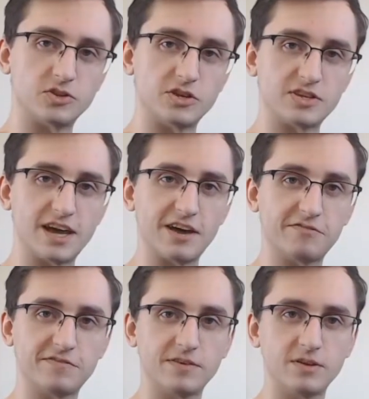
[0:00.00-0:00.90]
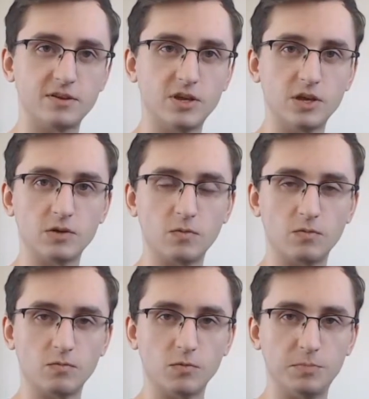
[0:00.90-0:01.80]
So this F
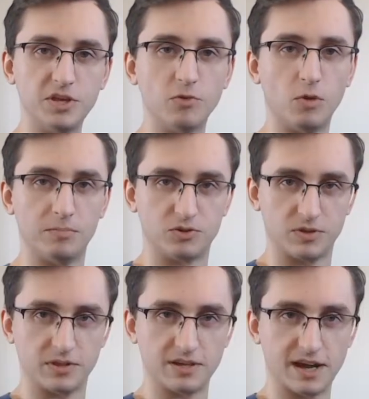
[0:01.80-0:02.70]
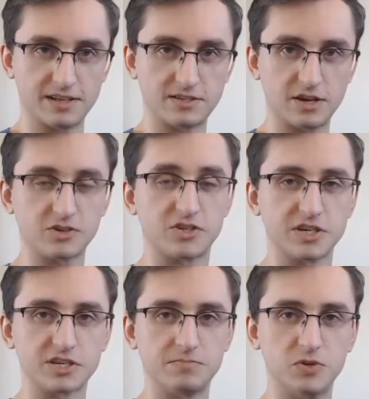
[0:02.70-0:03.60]
will be the one between the dots, our
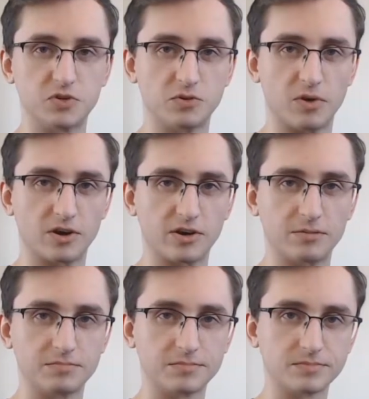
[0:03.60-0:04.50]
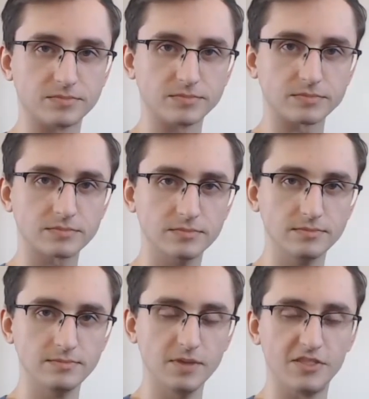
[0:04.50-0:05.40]
6th musical marker.
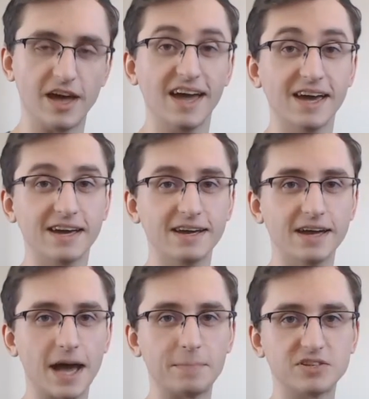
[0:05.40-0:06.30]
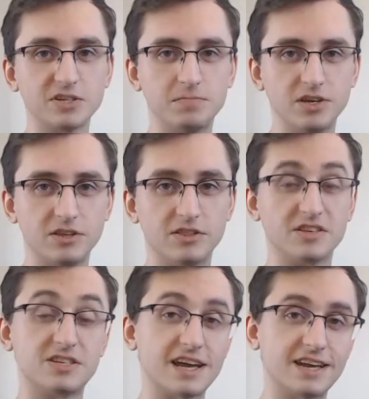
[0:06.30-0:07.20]
The A happens to be
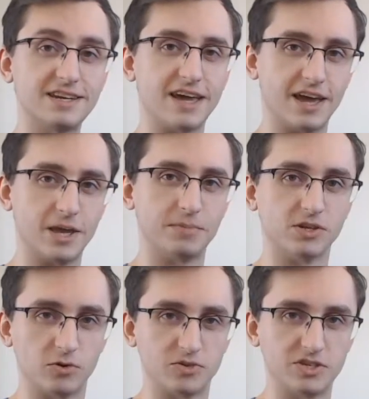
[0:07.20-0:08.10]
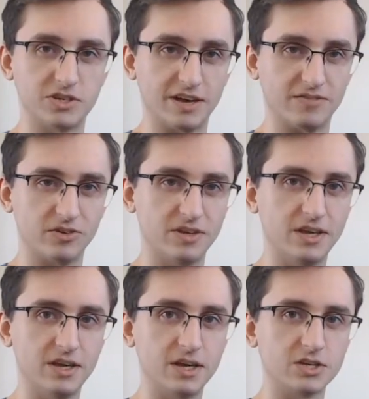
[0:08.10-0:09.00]
the second A below sea level.
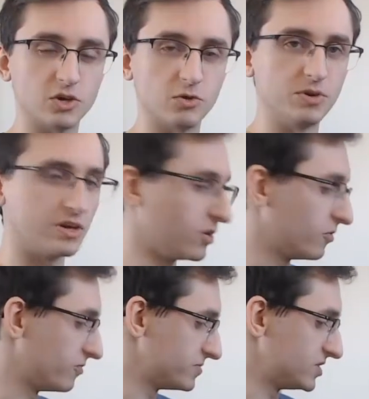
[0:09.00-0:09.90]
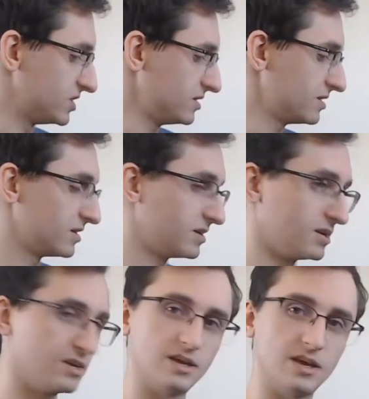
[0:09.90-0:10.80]
So we can go from C,
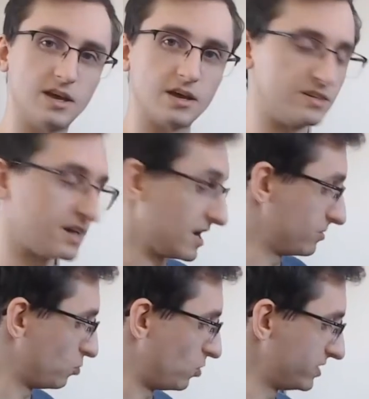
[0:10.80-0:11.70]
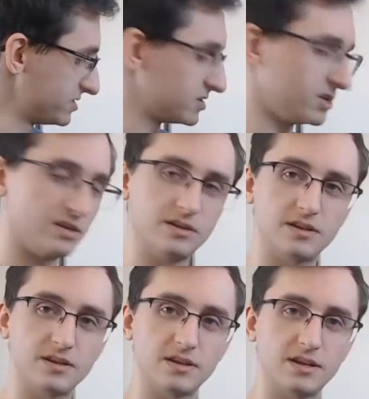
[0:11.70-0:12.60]
down 1 C,
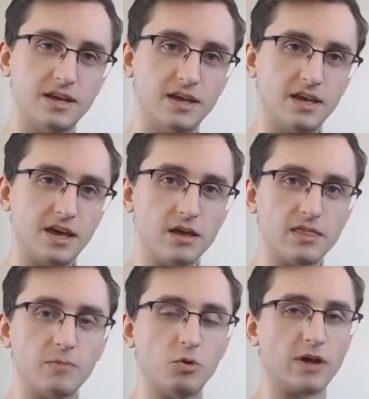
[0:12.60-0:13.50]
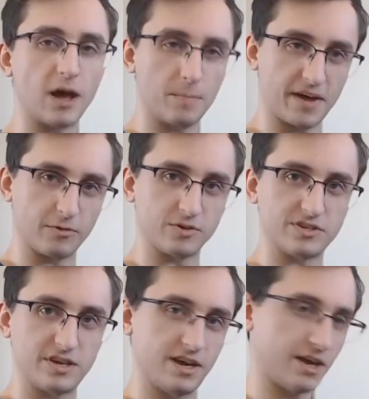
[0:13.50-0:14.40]
and then we'll count
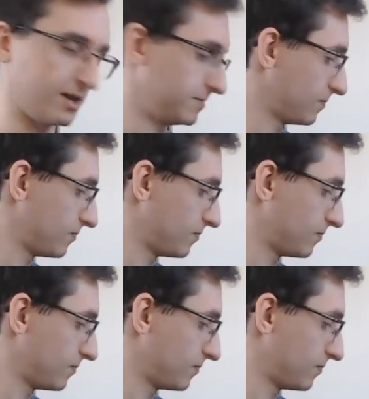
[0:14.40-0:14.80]
backwards to A.